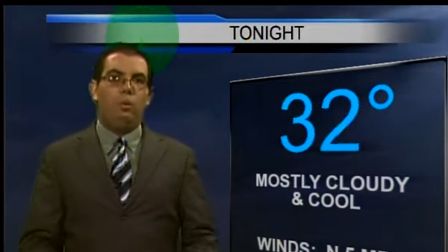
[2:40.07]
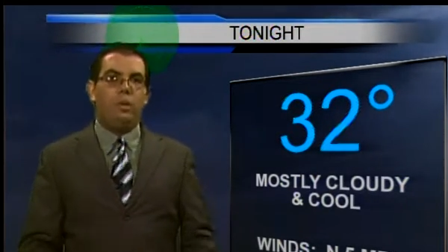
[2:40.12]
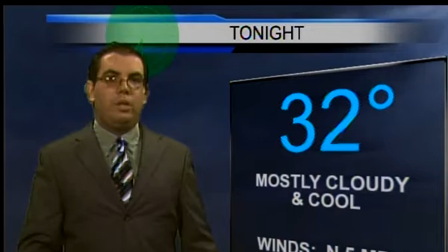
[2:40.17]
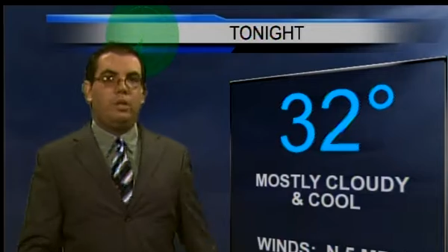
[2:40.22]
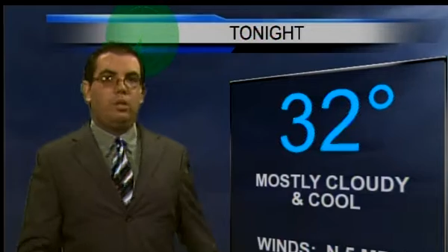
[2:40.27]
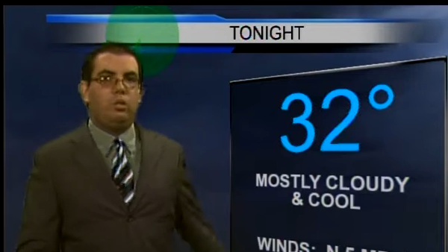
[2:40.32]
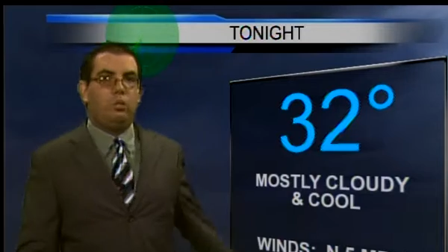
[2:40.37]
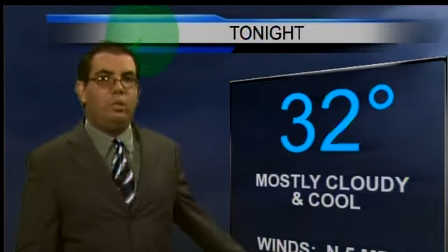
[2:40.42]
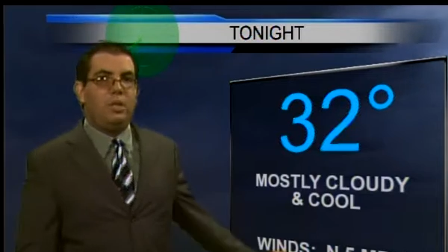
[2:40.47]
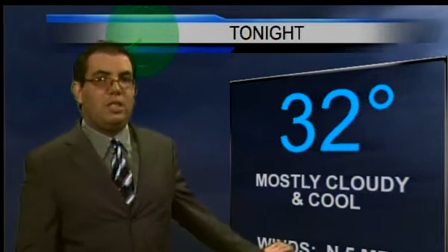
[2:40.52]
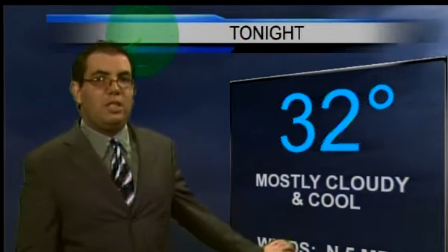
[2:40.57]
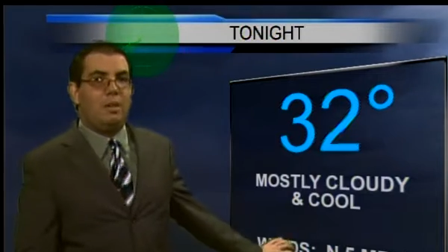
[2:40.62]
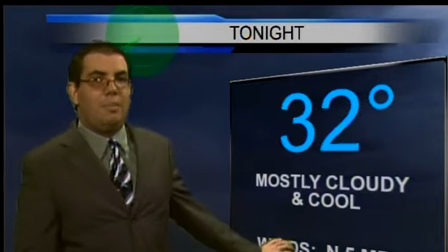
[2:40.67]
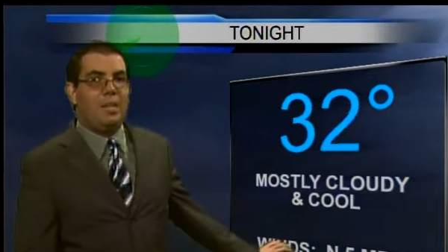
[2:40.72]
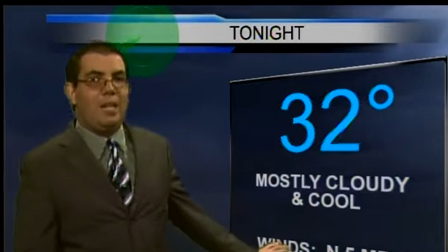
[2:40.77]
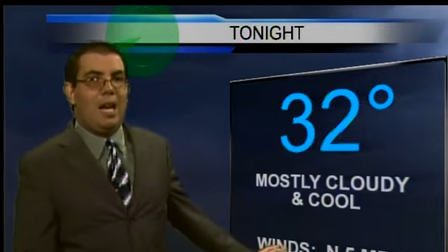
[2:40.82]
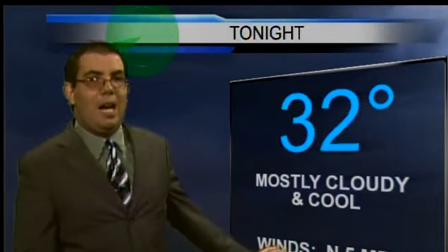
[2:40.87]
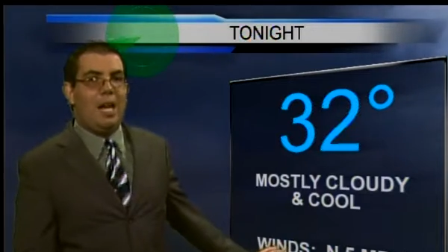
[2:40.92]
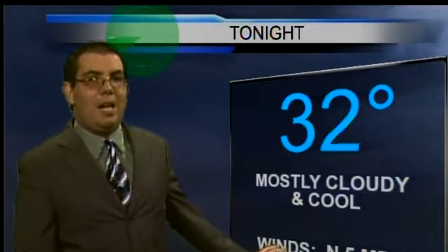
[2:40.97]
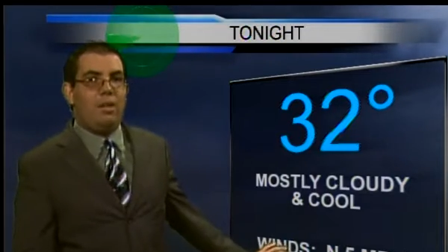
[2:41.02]
with those winds
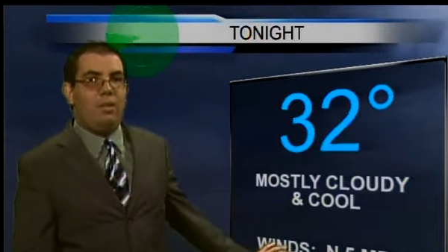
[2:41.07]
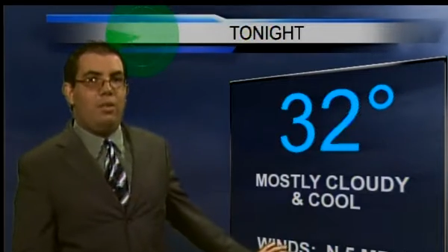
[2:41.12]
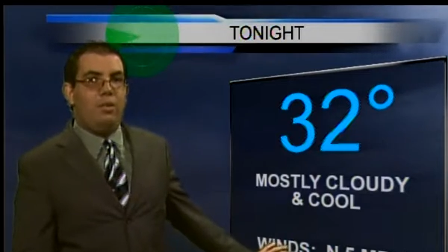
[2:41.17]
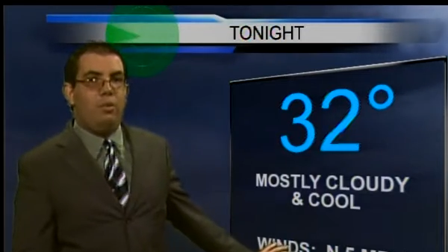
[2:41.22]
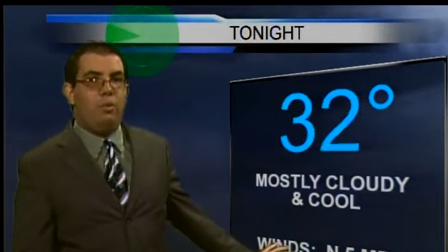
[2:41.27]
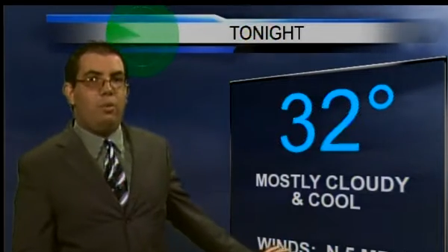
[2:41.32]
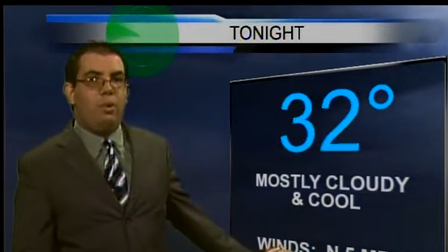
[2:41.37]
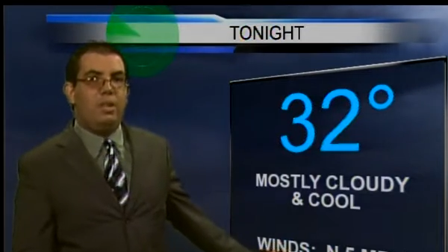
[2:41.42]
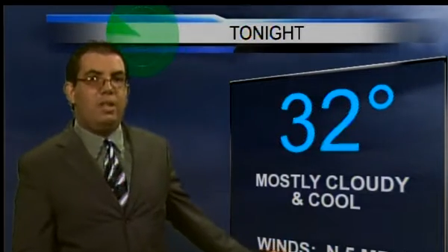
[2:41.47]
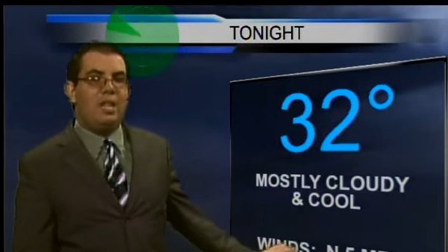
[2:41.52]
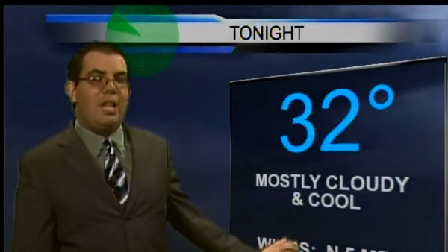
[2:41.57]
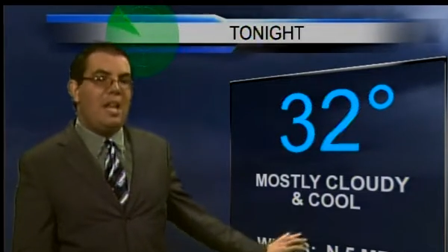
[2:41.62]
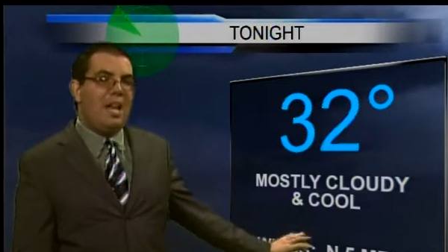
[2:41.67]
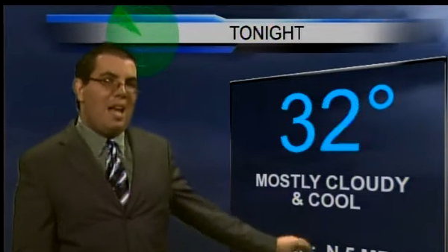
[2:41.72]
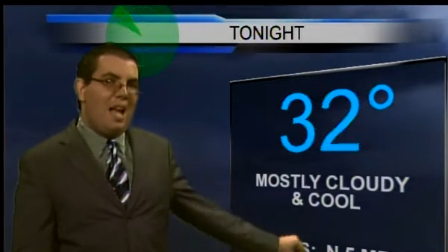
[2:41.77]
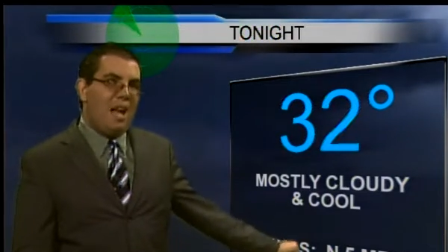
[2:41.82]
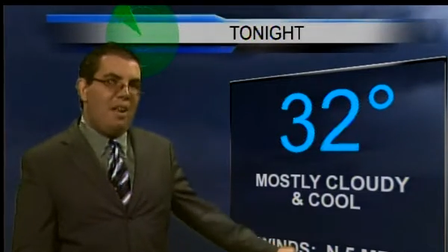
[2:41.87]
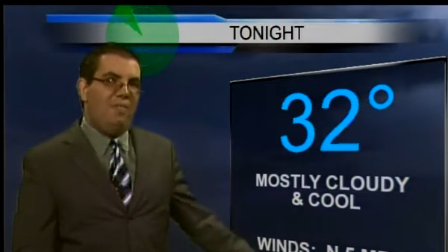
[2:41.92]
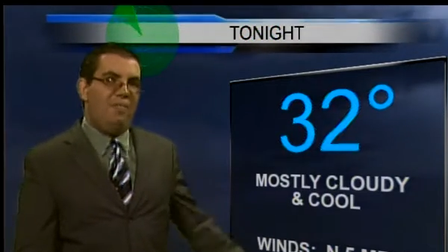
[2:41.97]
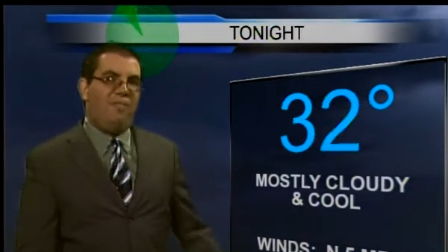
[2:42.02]
coming out of the north
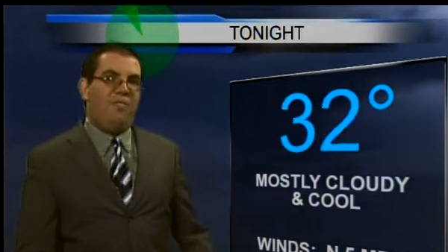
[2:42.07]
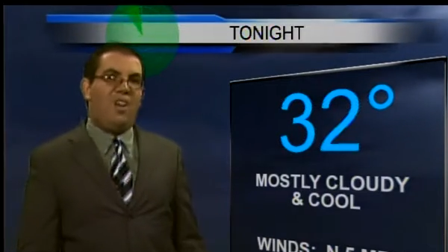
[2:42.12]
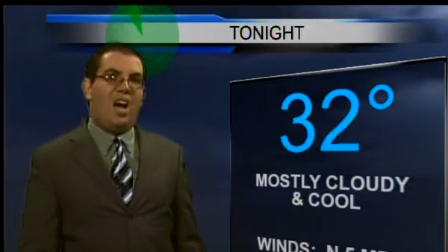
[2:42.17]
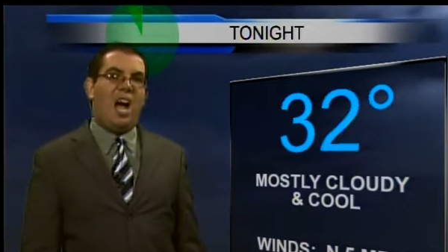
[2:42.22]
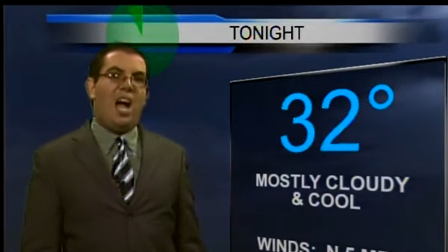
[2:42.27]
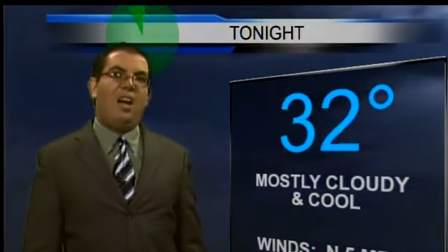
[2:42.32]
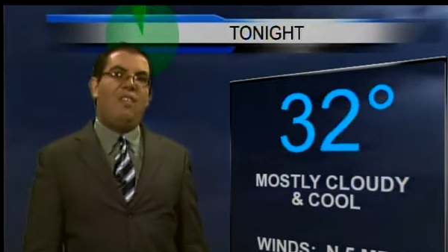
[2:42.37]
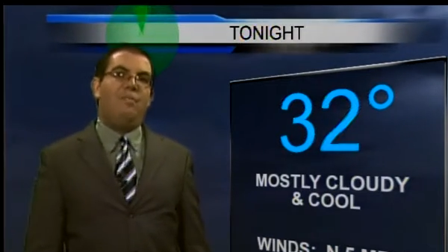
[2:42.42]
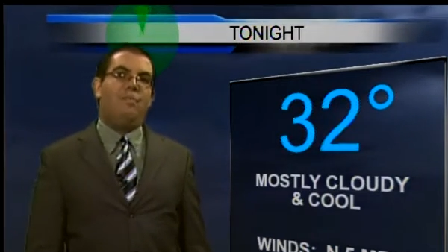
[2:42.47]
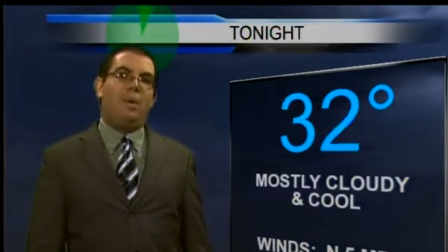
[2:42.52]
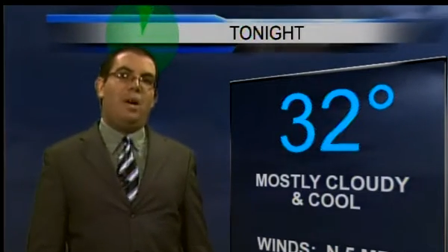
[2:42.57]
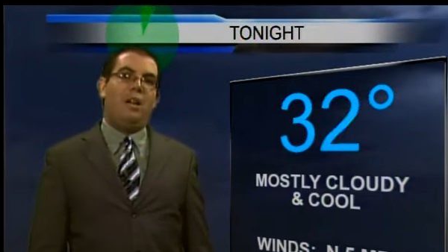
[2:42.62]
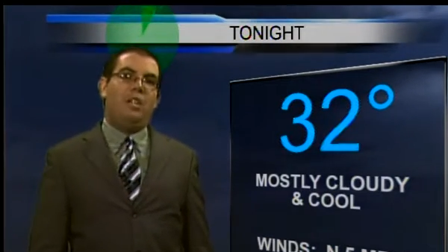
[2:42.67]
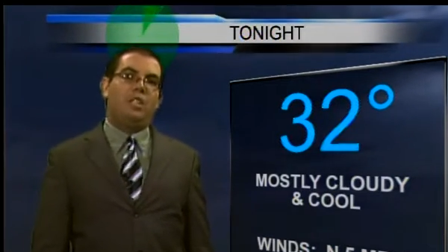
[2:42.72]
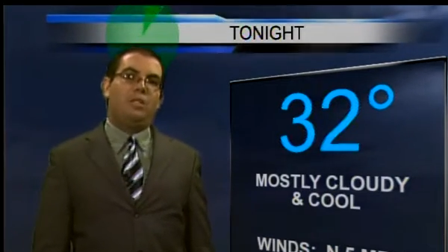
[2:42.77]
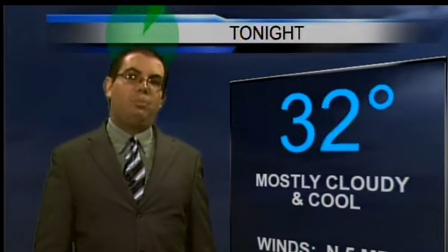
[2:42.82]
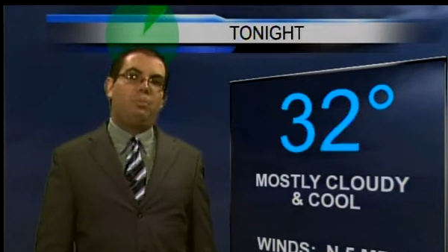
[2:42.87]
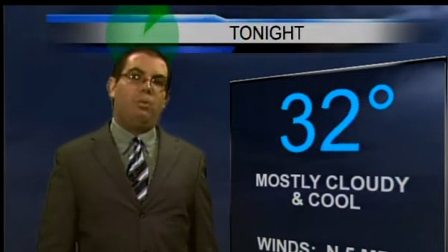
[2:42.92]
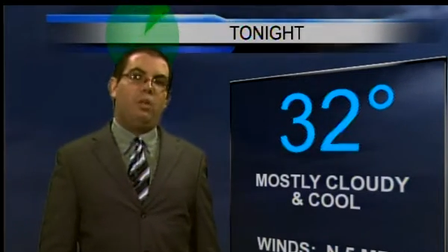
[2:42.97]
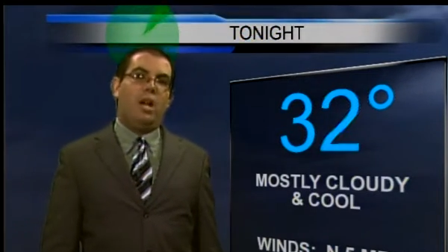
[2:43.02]
at 5
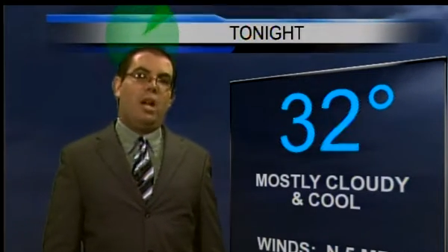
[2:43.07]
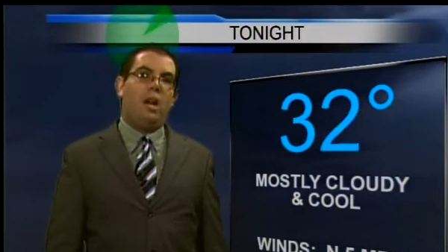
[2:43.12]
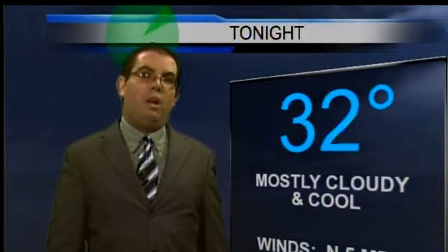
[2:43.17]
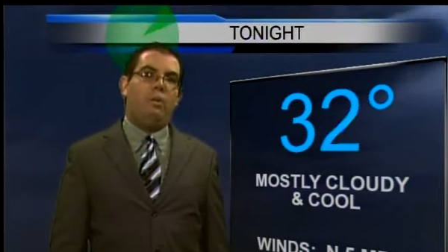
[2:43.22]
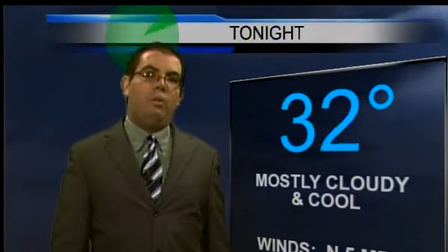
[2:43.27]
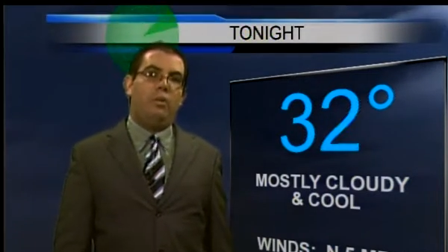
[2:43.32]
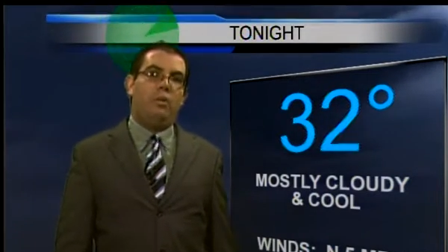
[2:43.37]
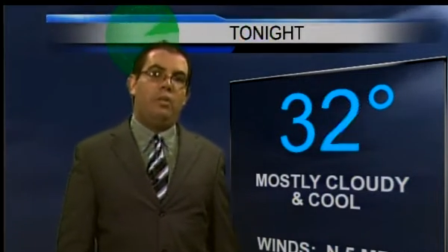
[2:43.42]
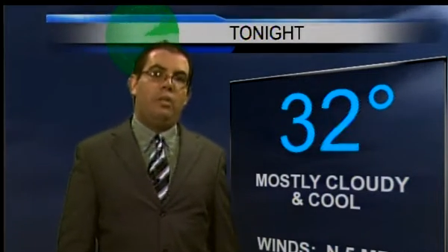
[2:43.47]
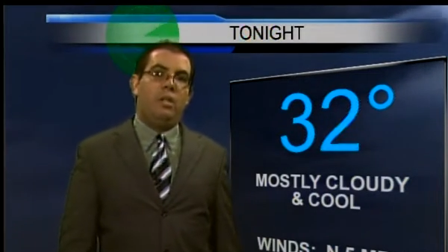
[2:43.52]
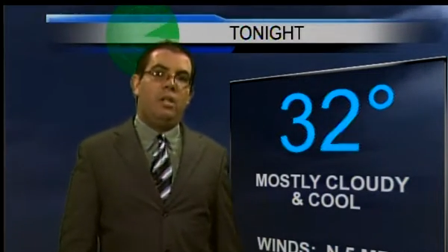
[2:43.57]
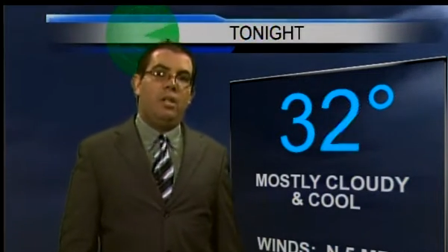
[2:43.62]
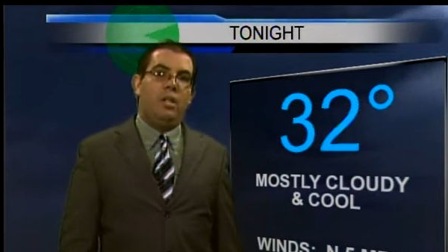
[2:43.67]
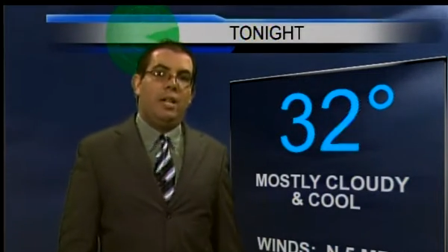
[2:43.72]
miles per hour.